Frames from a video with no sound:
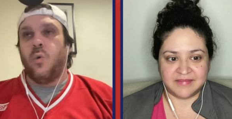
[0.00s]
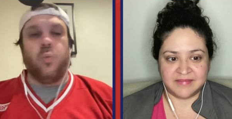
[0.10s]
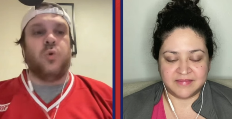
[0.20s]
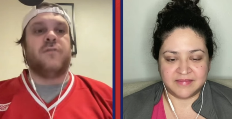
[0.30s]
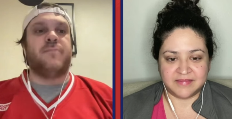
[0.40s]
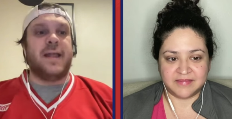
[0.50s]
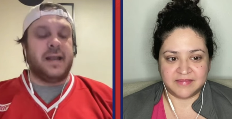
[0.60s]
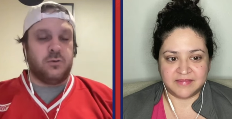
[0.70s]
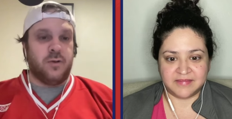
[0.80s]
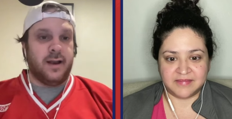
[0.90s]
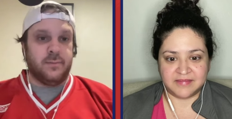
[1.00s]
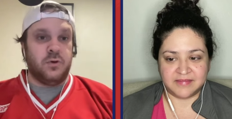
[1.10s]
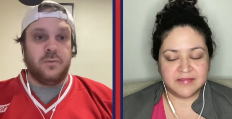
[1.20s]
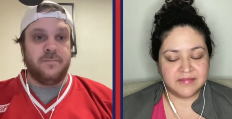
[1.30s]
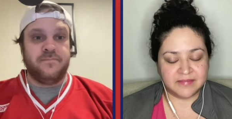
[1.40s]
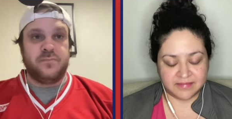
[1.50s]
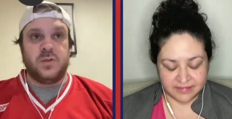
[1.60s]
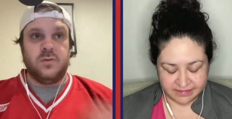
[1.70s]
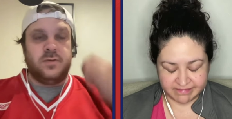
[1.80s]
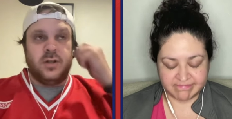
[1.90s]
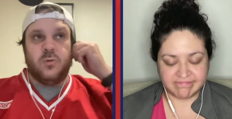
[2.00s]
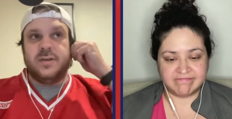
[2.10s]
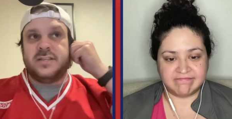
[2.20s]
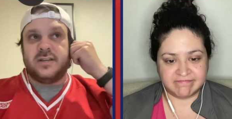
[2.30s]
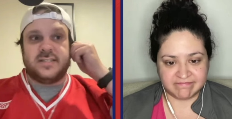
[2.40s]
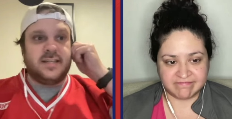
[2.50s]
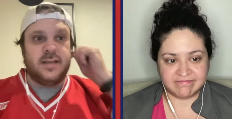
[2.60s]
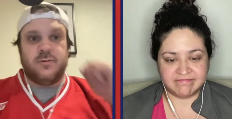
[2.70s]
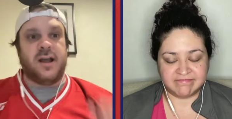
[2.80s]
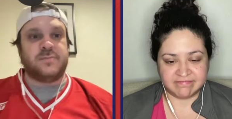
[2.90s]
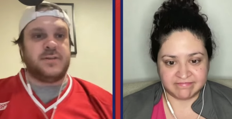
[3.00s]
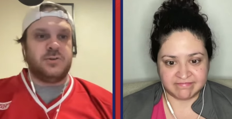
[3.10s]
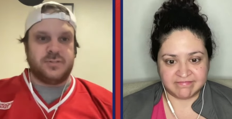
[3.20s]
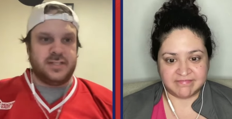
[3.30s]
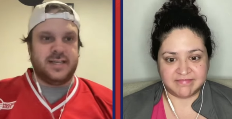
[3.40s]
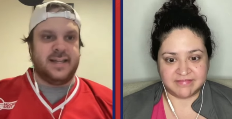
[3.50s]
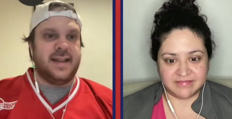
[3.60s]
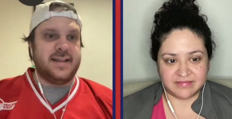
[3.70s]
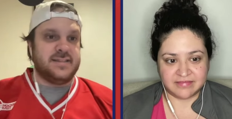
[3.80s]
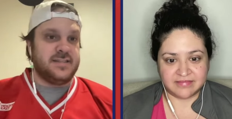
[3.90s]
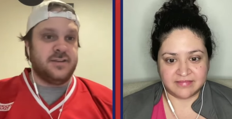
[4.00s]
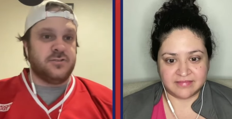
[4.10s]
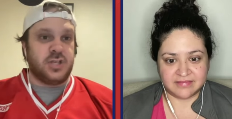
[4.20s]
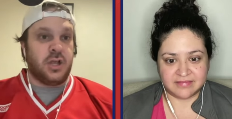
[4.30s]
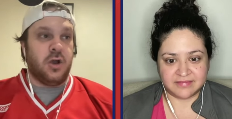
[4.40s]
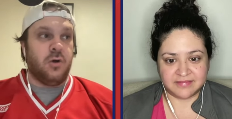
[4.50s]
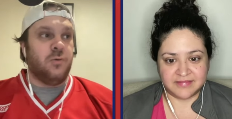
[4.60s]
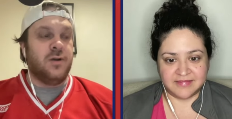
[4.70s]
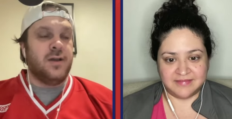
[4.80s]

Speaker 1: would have been incredible. You know, we saw Sidney Crosby do it to the Canadiens years ago.